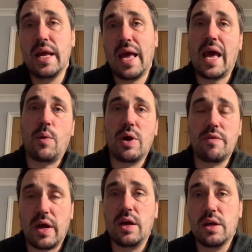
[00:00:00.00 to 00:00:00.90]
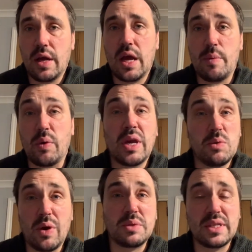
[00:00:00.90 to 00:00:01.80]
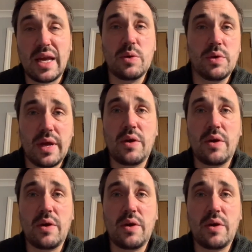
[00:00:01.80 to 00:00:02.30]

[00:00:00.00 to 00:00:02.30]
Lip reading: However, I'll keep you up to date with how